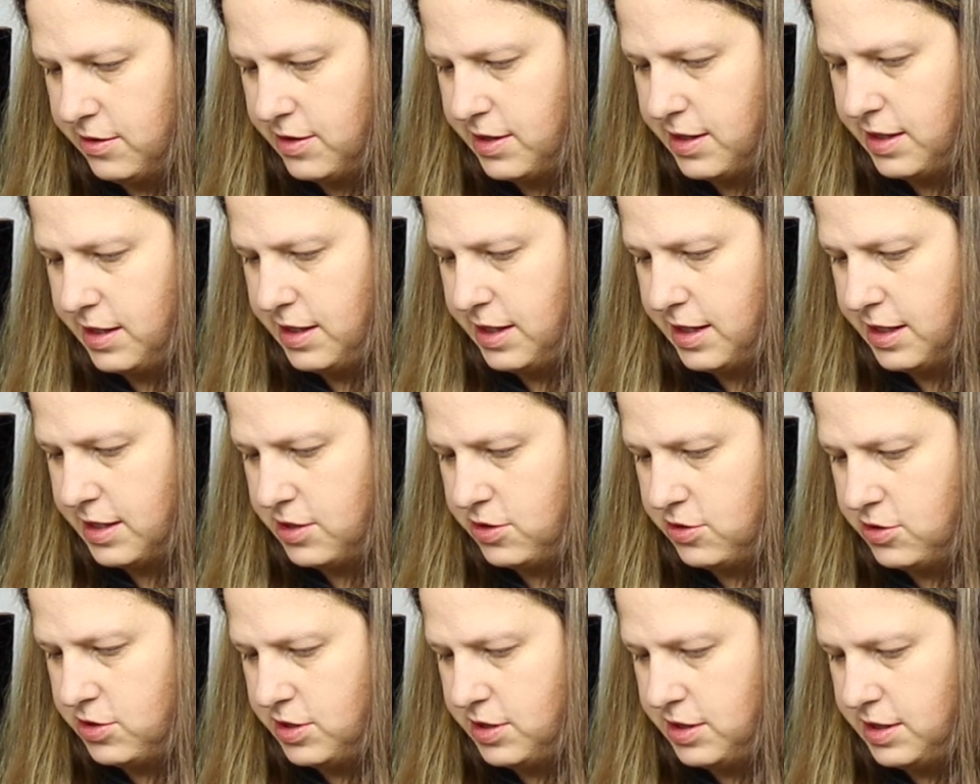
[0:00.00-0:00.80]

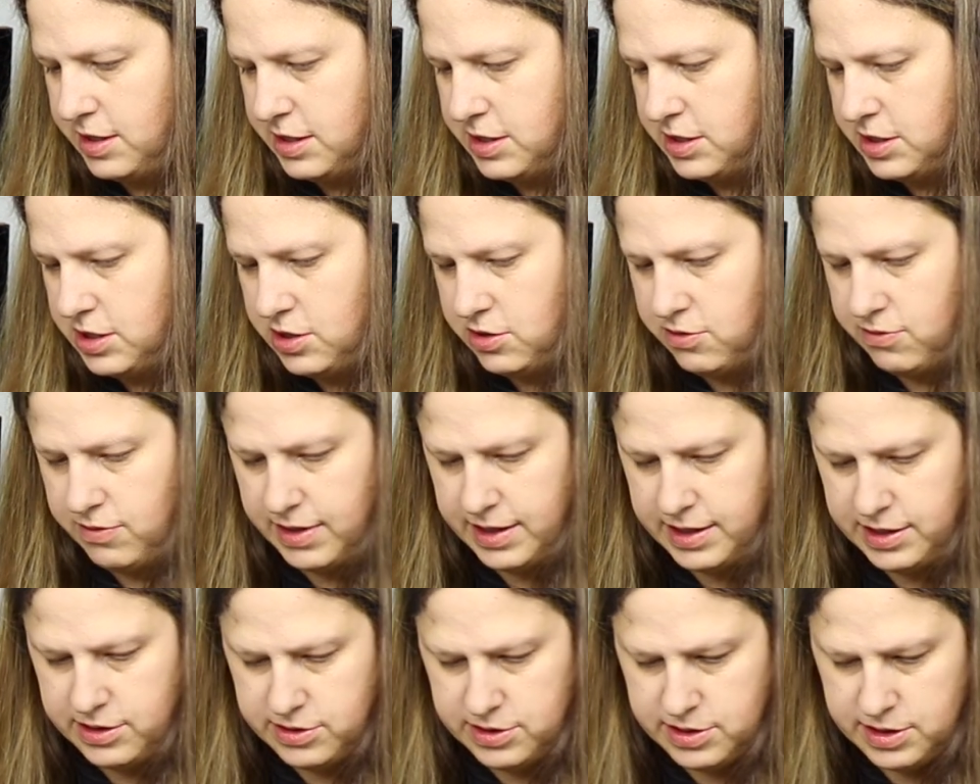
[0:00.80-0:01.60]
connector to these two
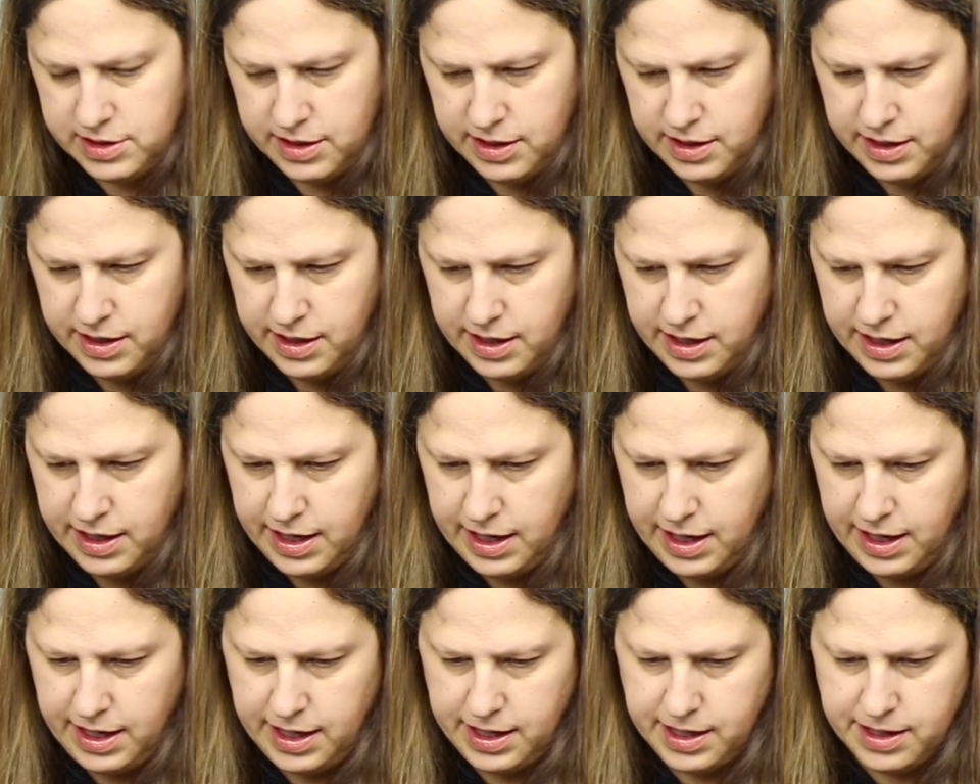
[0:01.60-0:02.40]
wires,
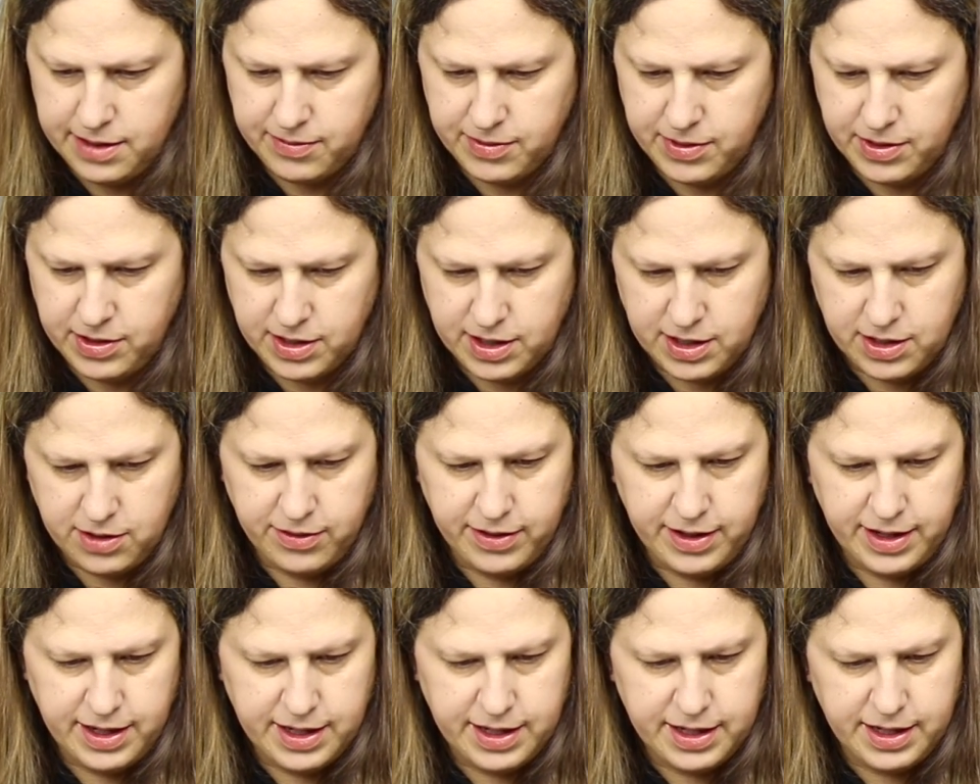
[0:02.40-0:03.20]
and I'm going to go
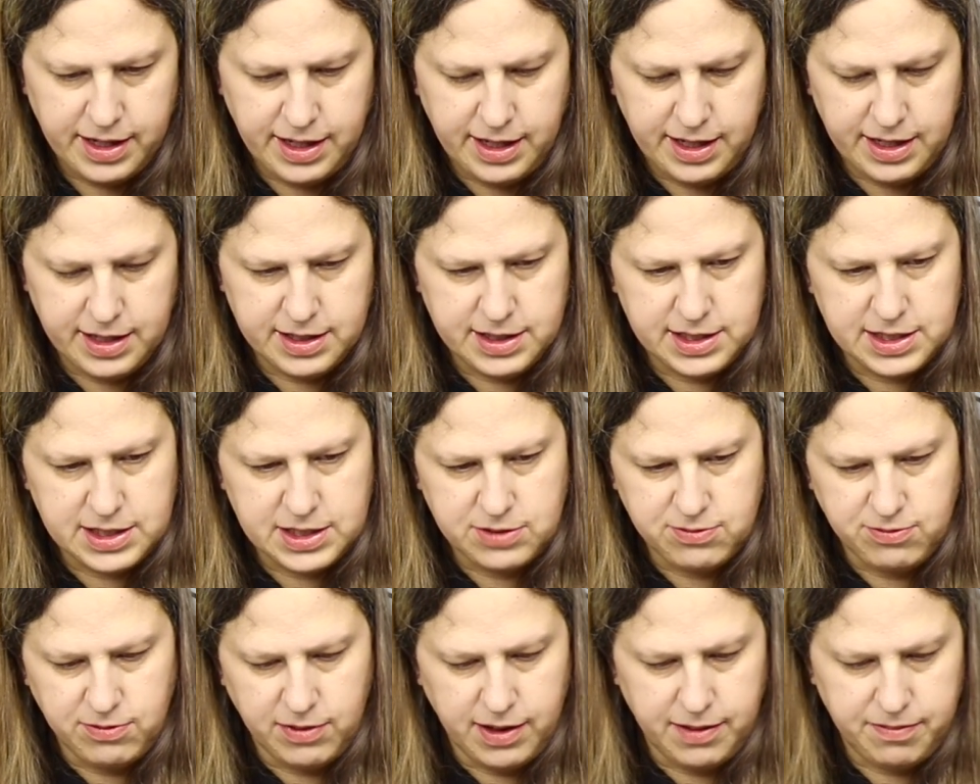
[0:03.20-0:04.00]
ahead and
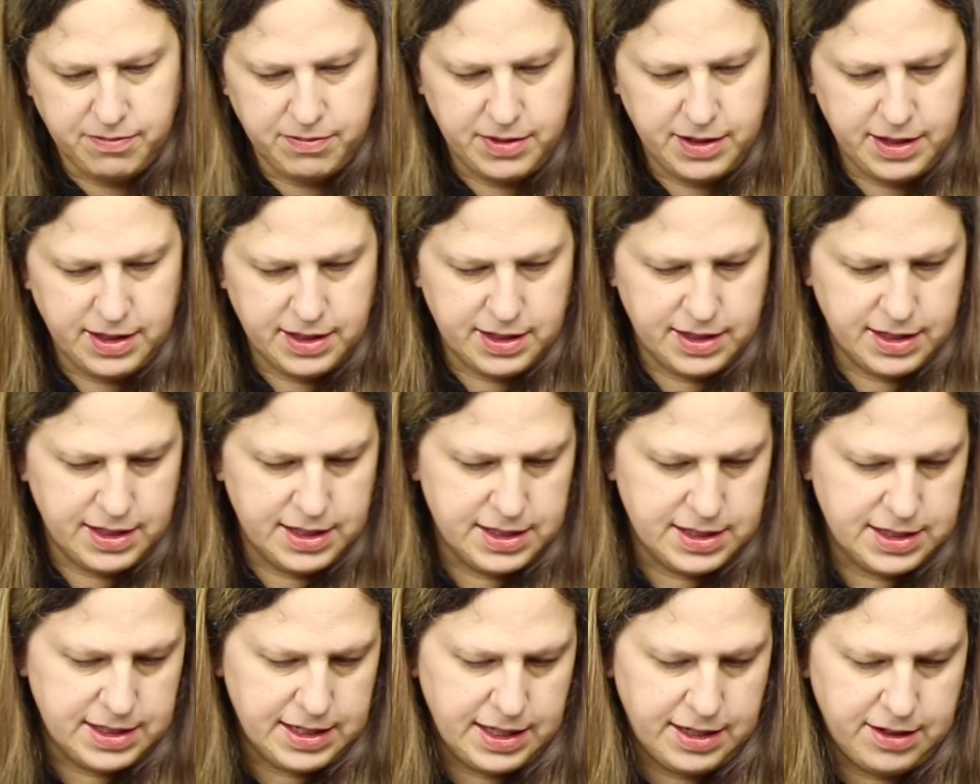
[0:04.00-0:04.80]
swap
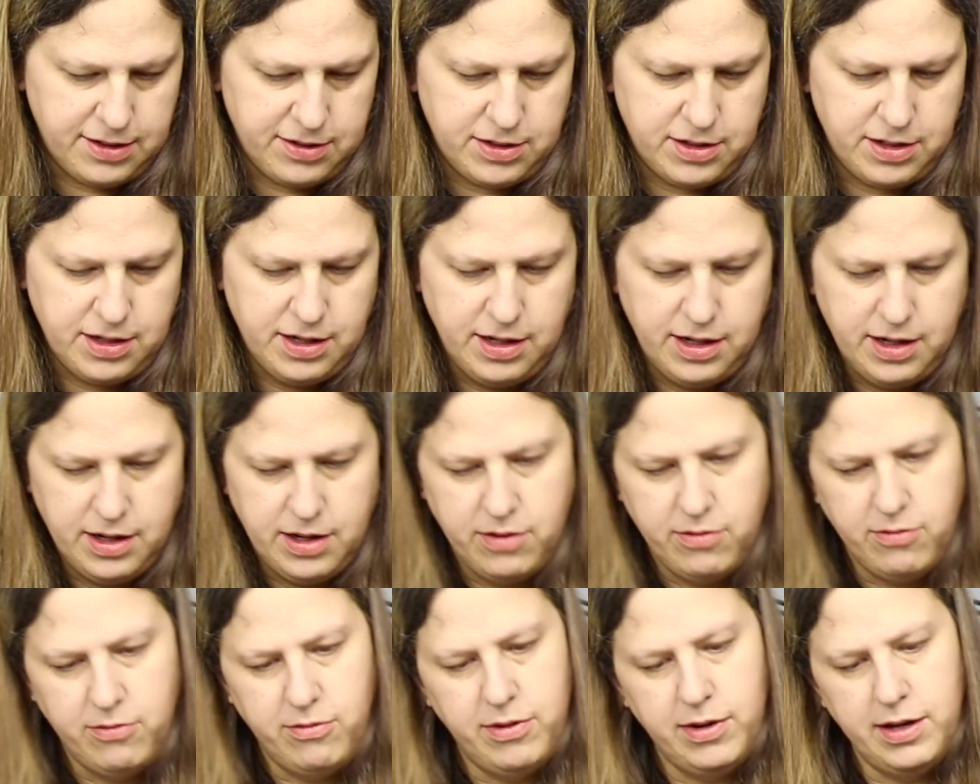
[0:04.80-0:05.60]
this out
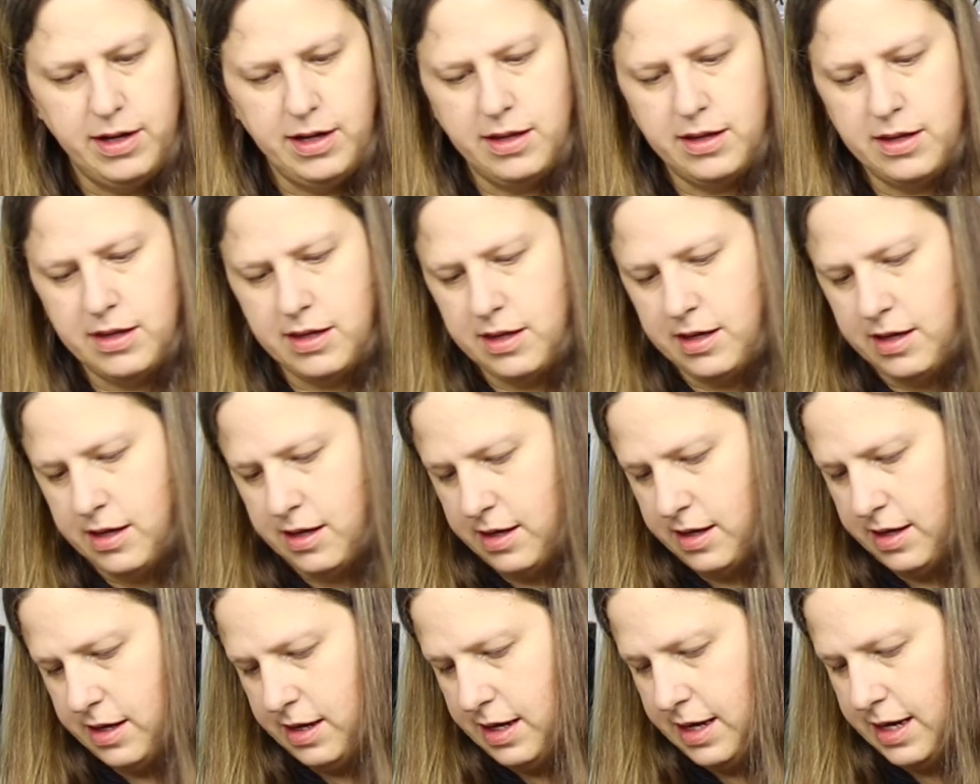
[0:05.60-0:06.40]
with
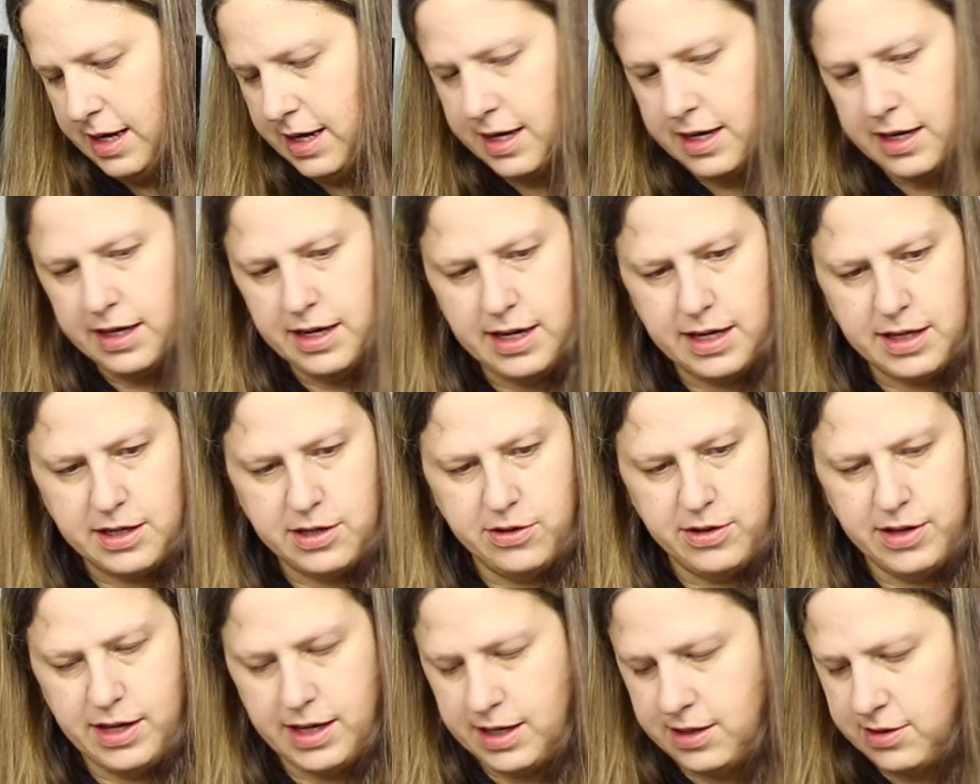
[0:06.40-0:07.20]
a
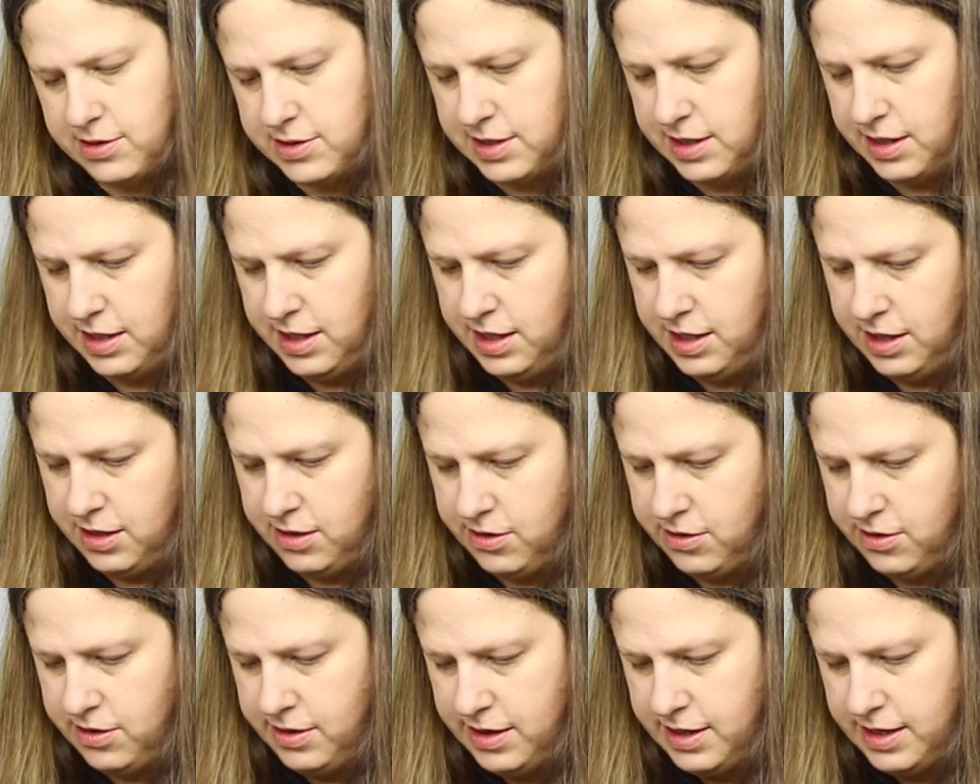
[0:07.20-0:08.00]
connector that goes on
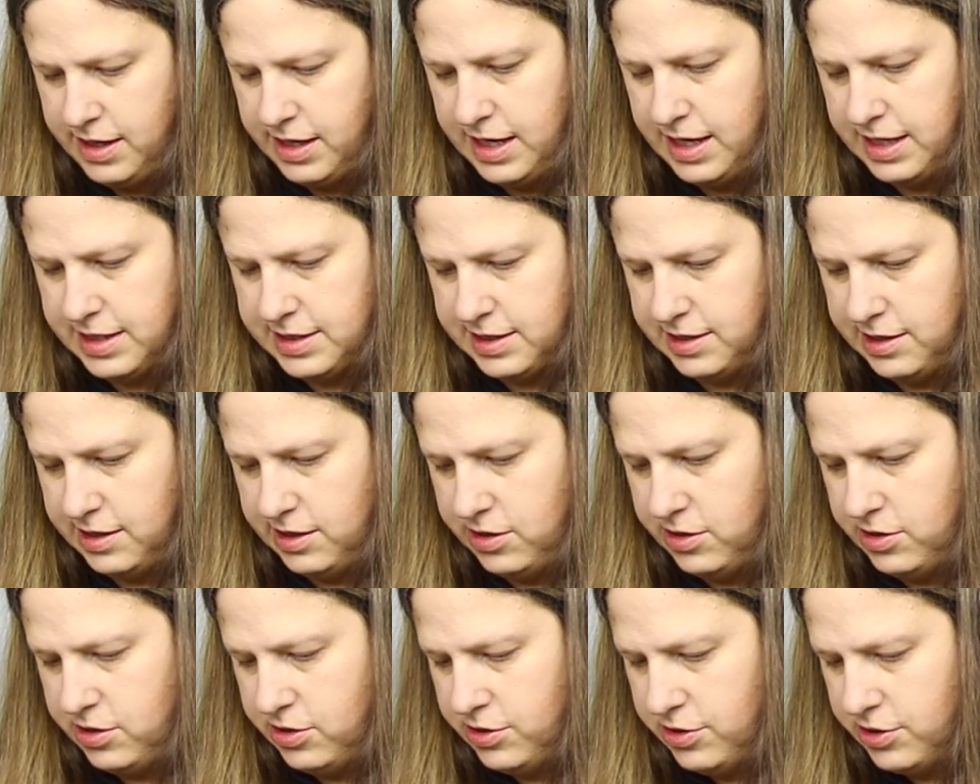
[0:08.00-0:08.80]
here. It has a
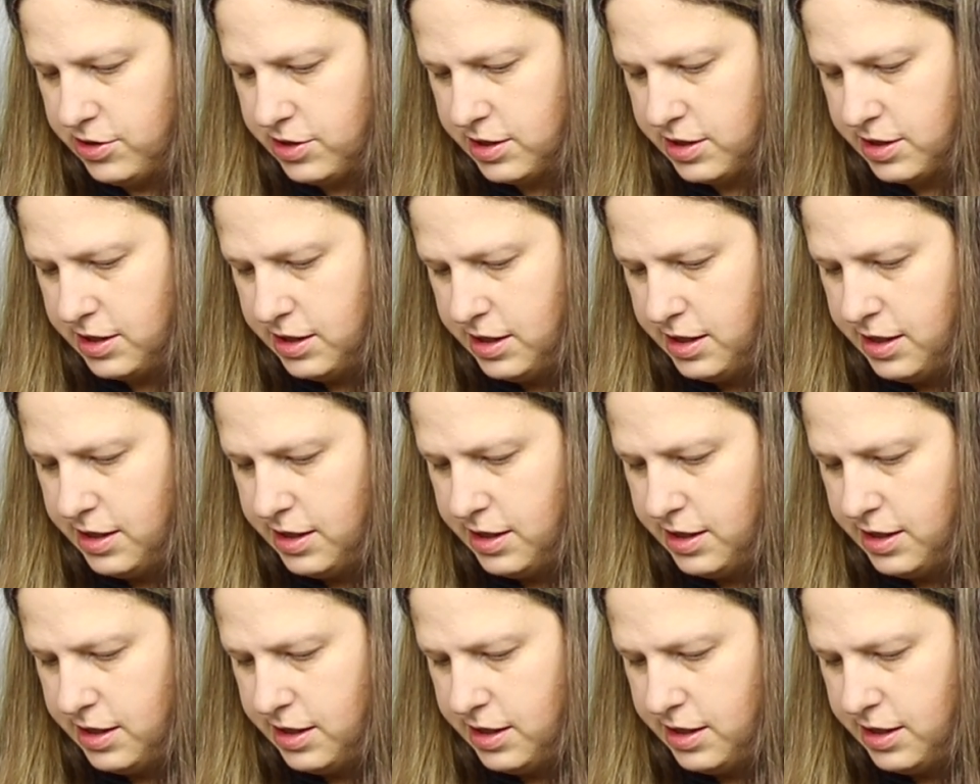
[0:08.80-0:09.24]
little hook.